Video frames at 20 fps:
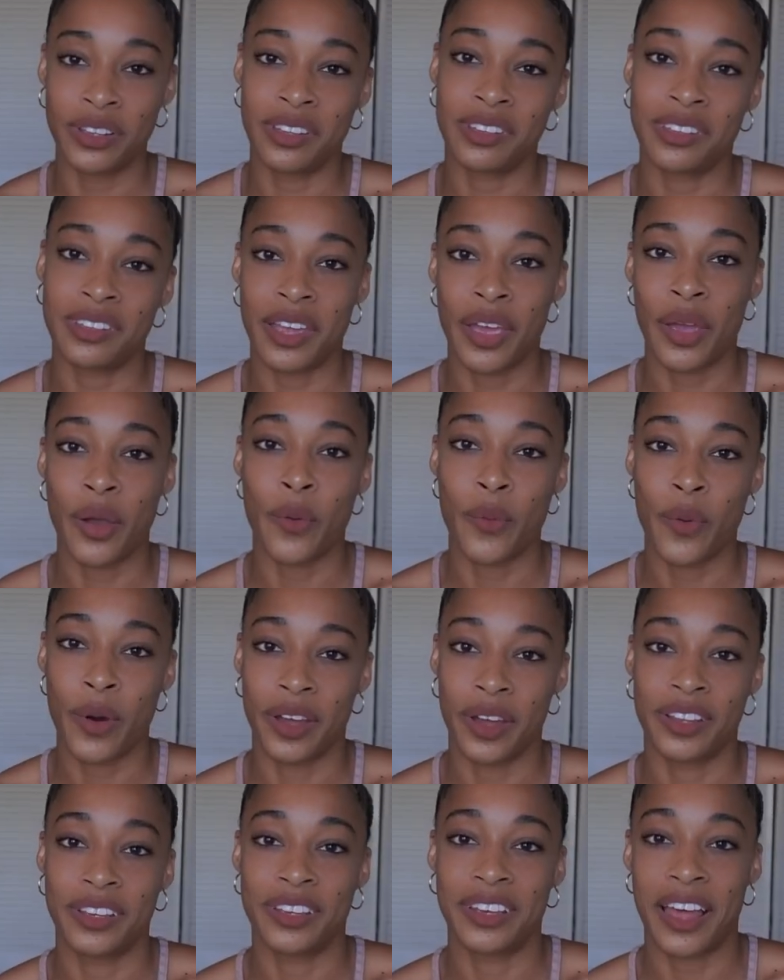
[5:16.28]
to seeing
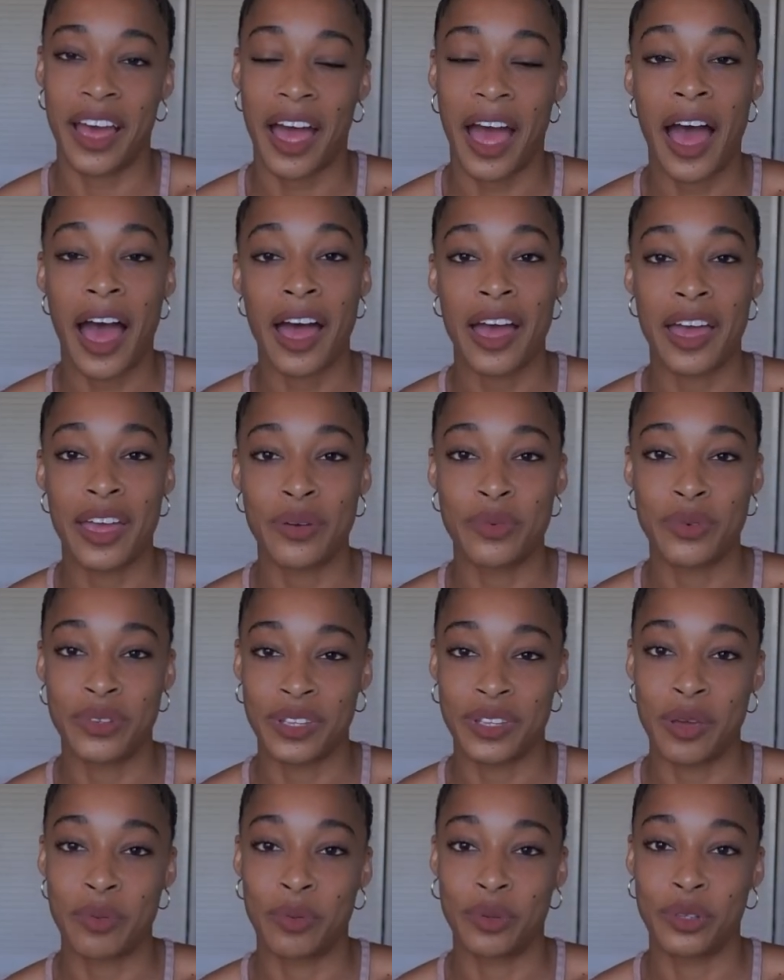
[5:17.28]
what I was
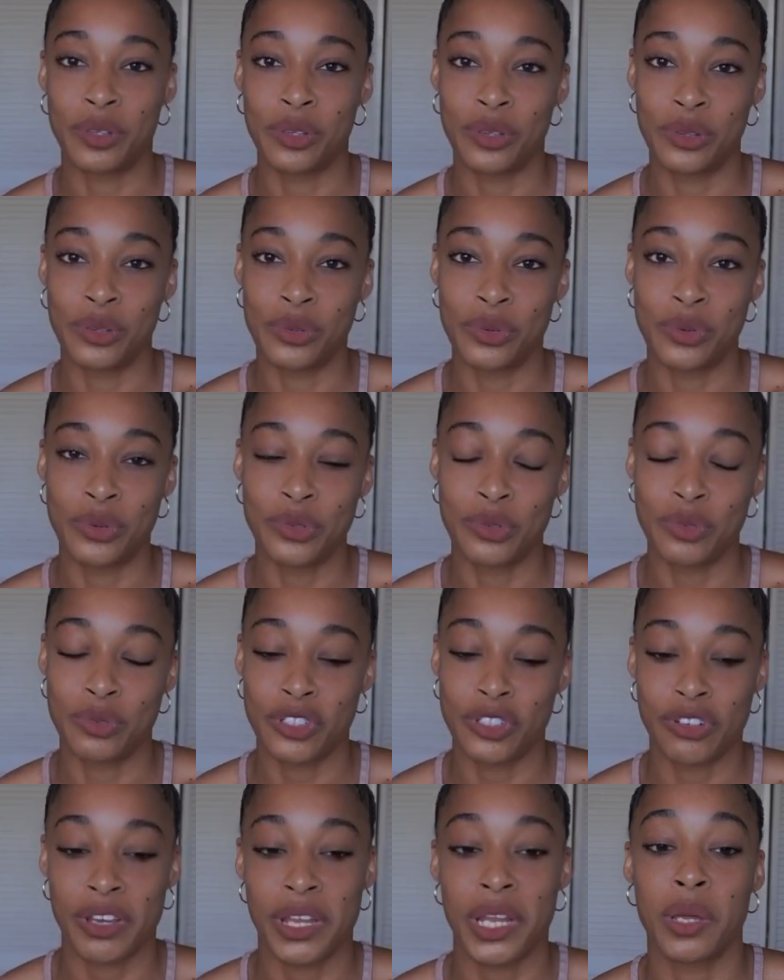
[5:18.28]
able to do
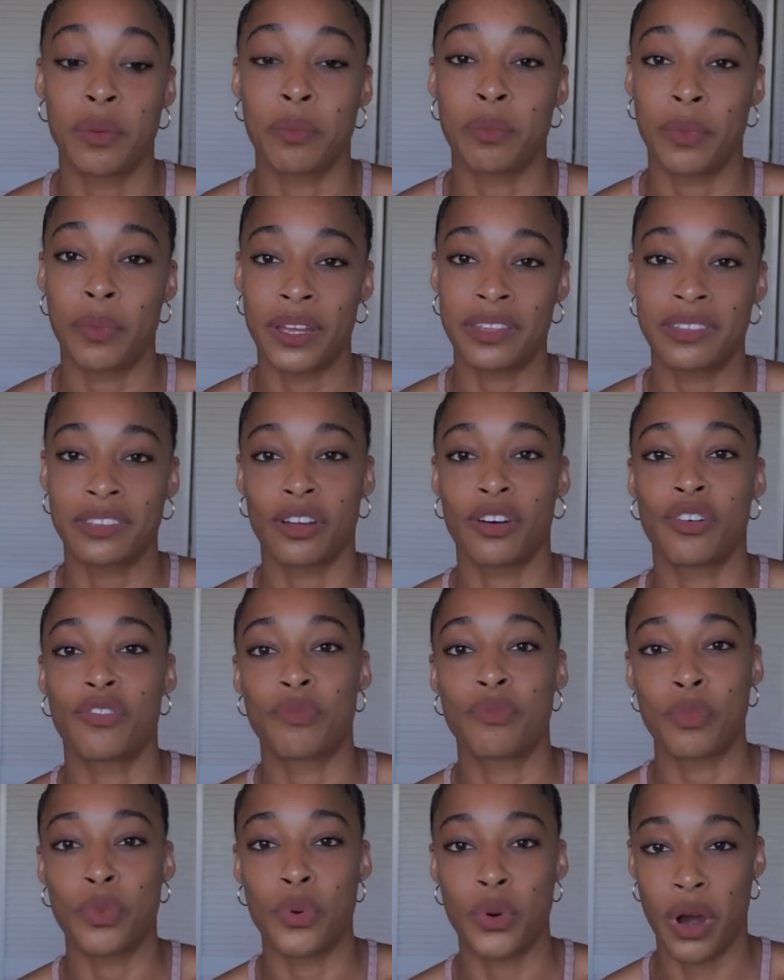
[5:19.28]
training myself
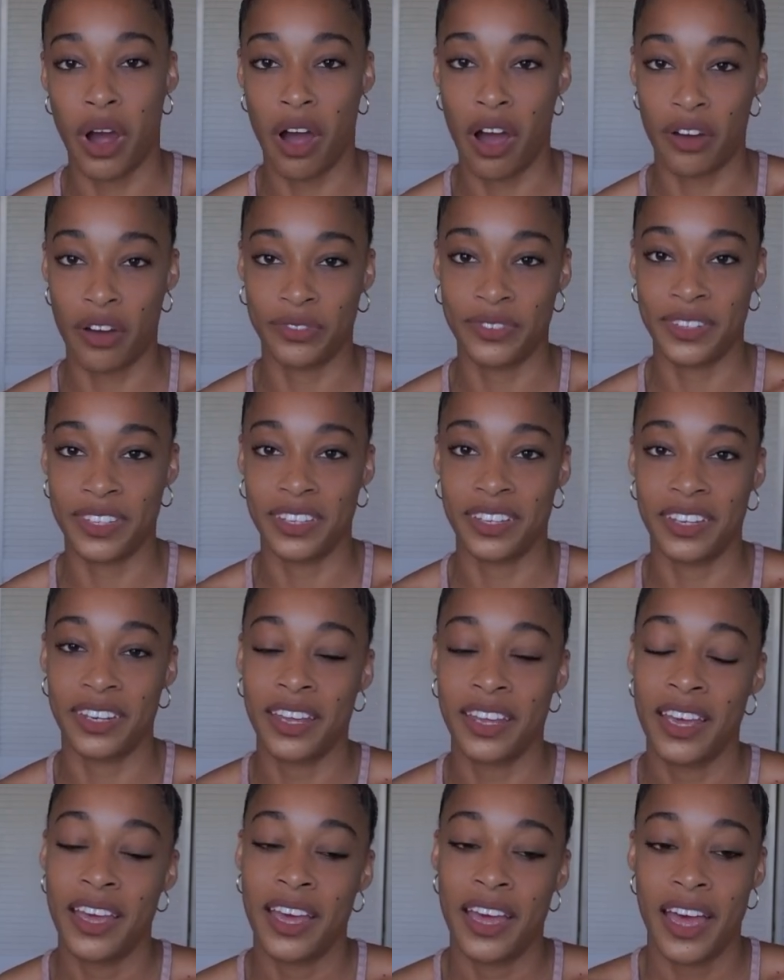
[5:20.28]
more often.
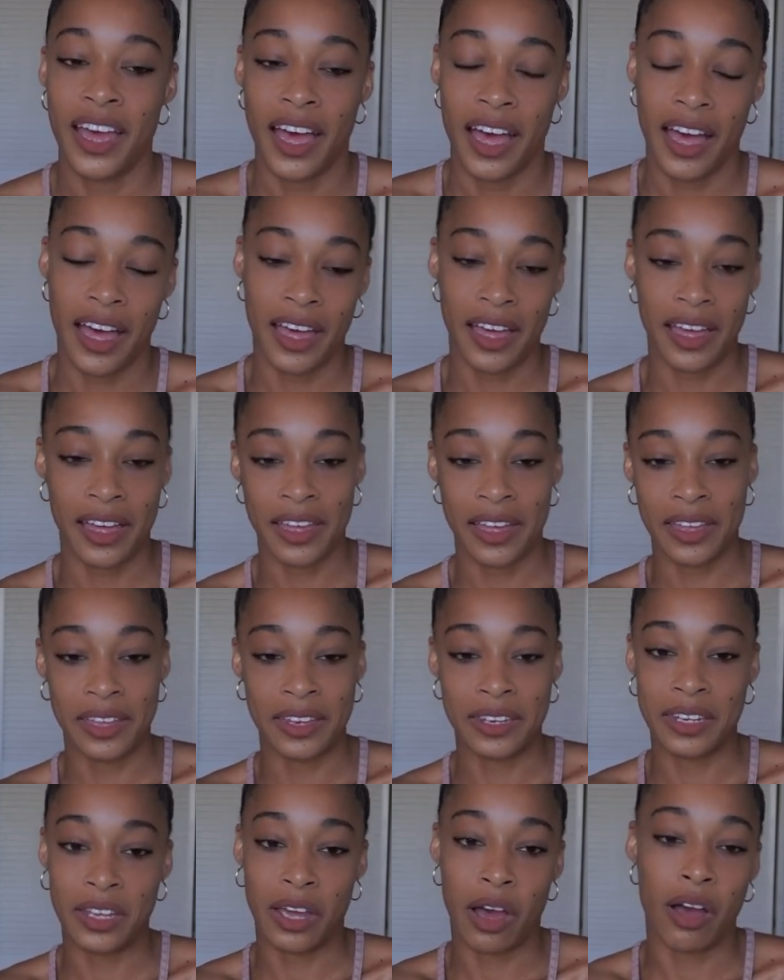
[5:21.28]

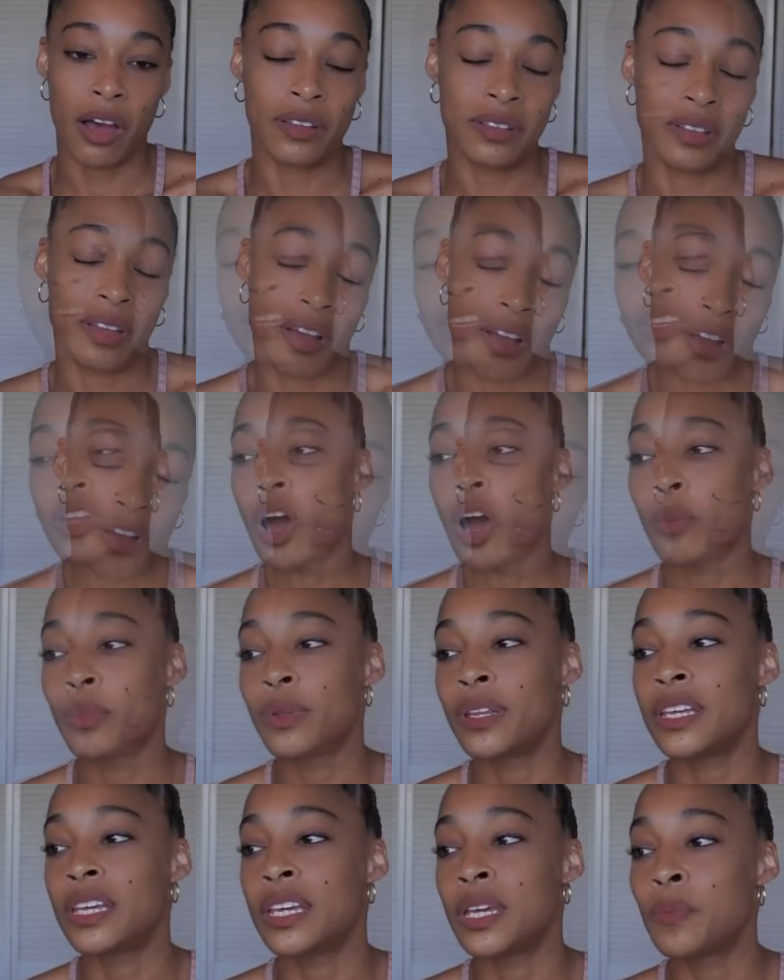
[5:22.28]
And
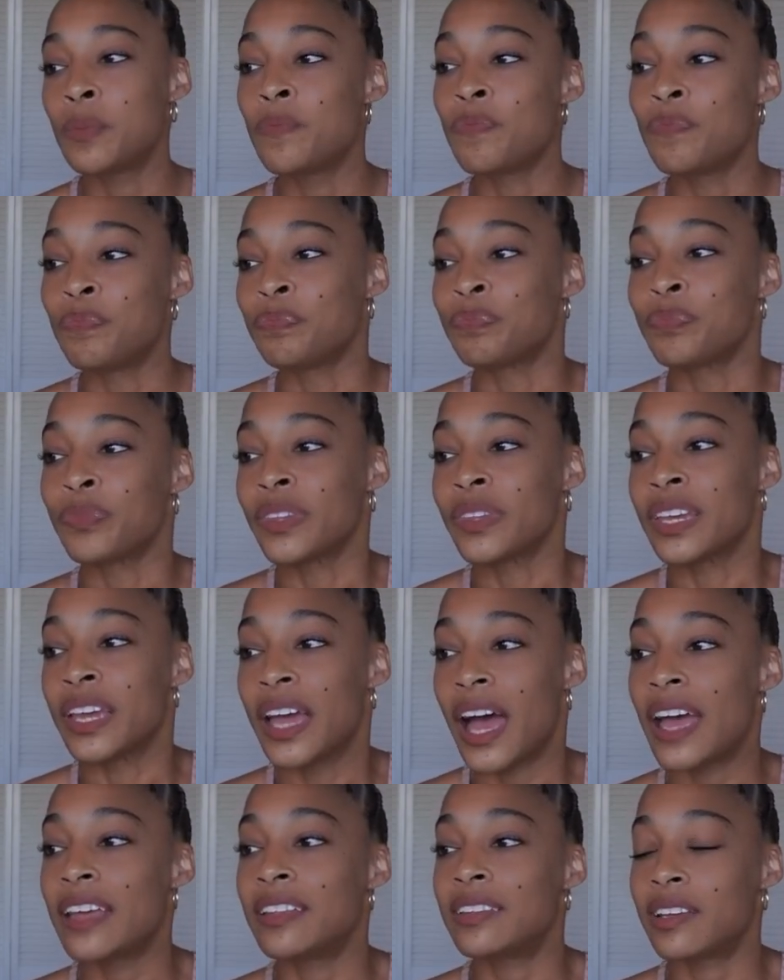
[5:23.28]
normally,
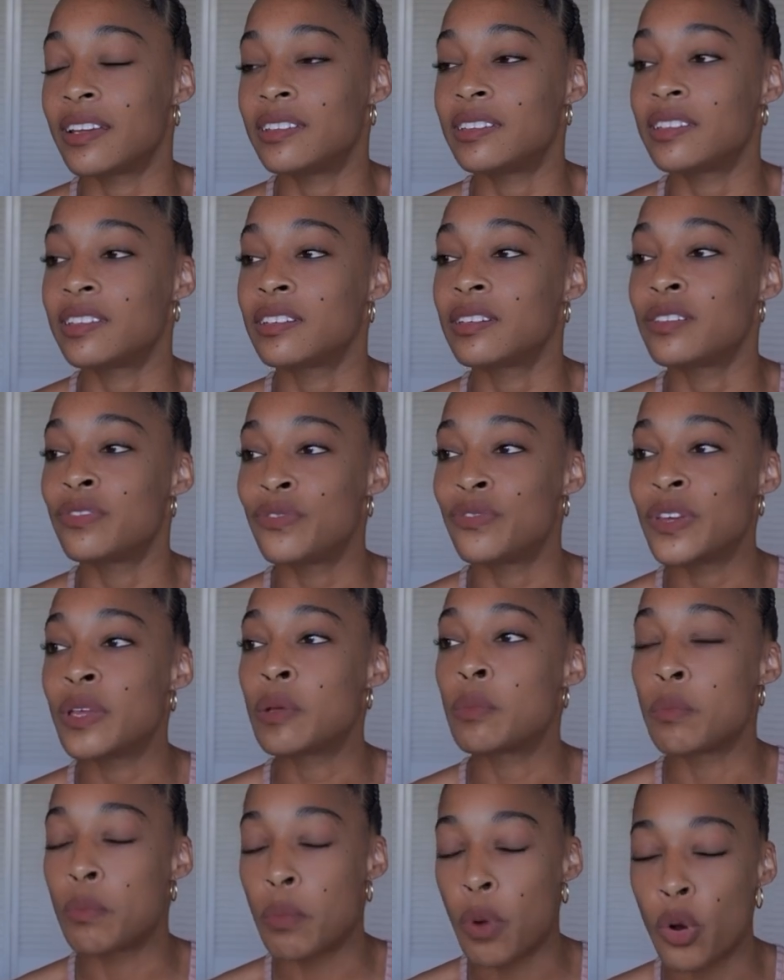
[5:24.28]
I tend to feel
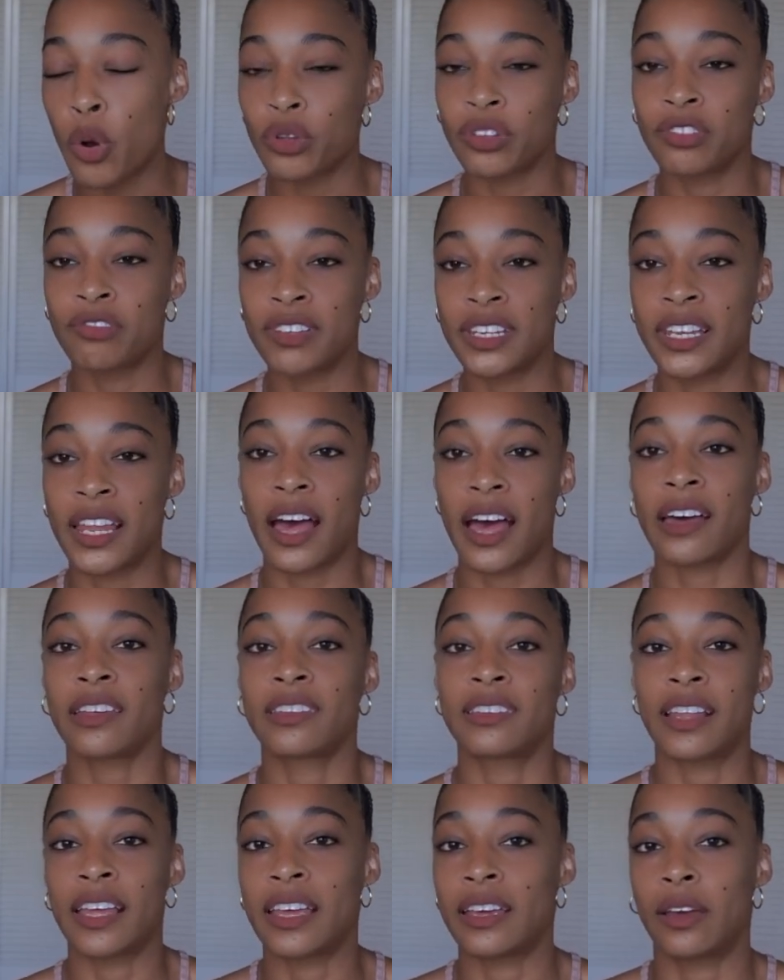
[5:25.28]
most
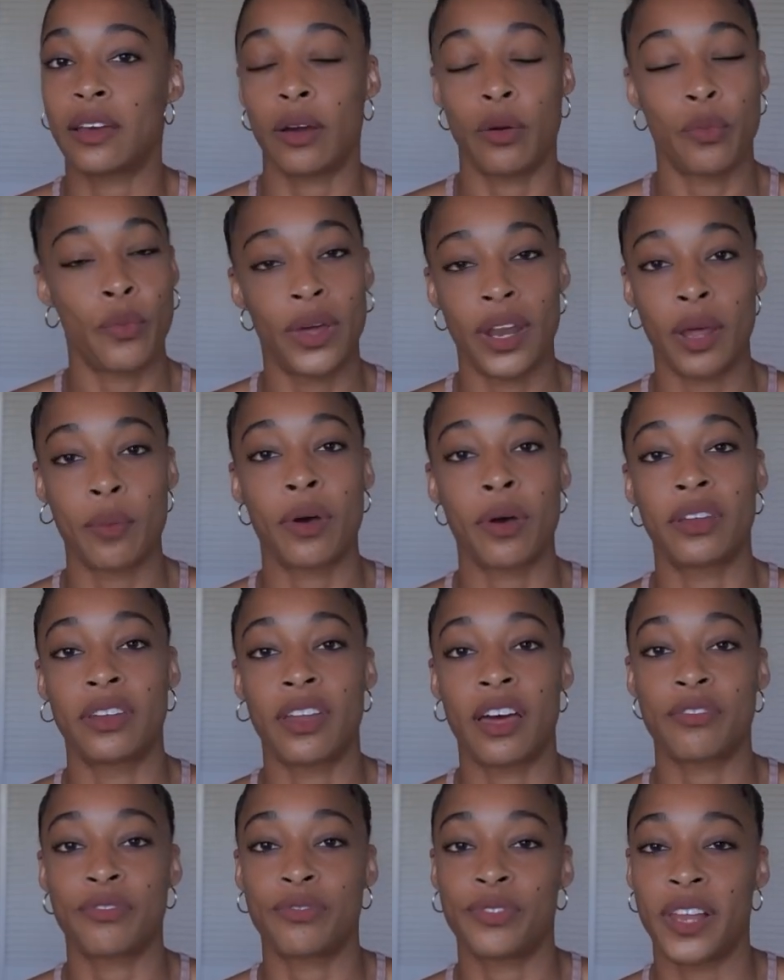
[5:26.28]
relaxed, like when I'm on
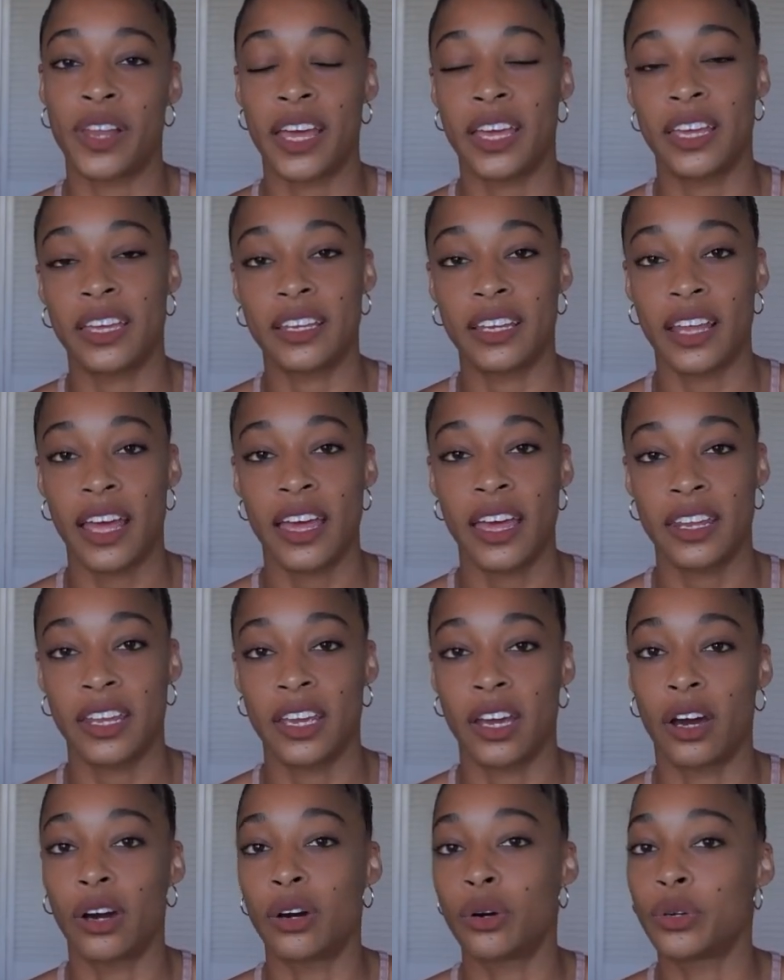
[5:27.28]
that flight
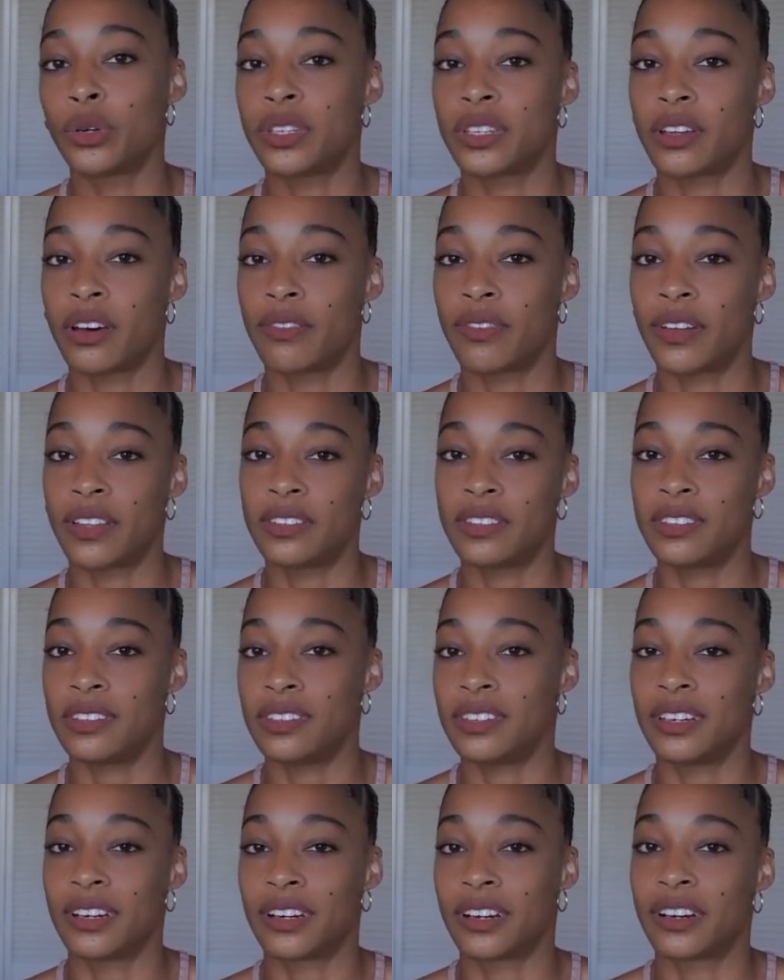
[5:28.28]
heading out of
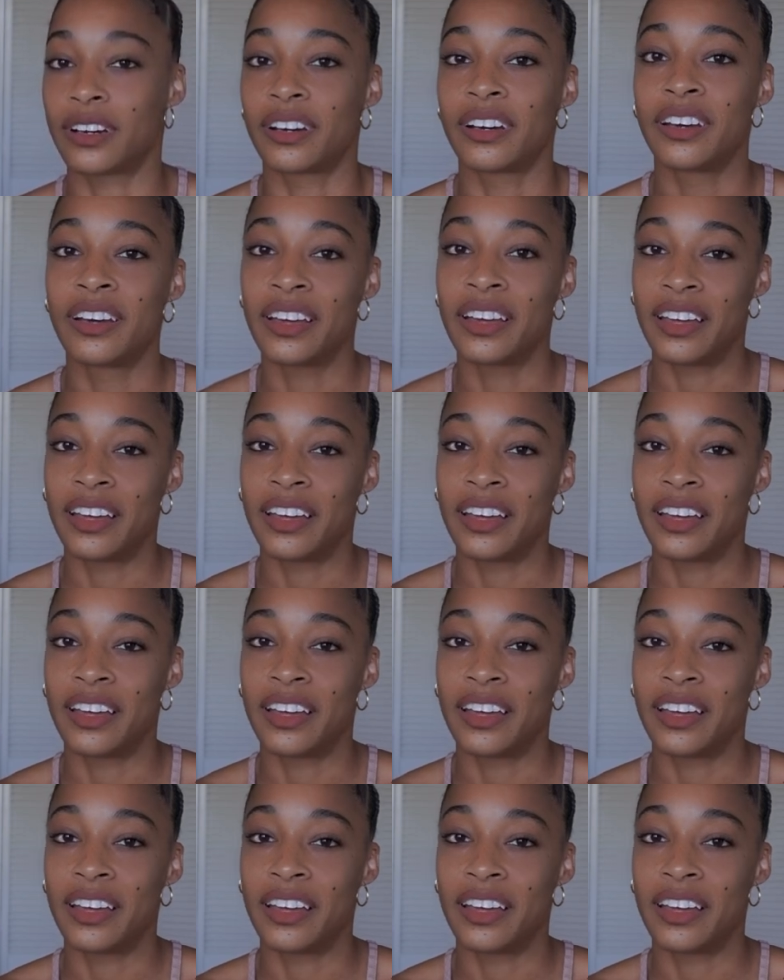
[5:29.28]
Antigua,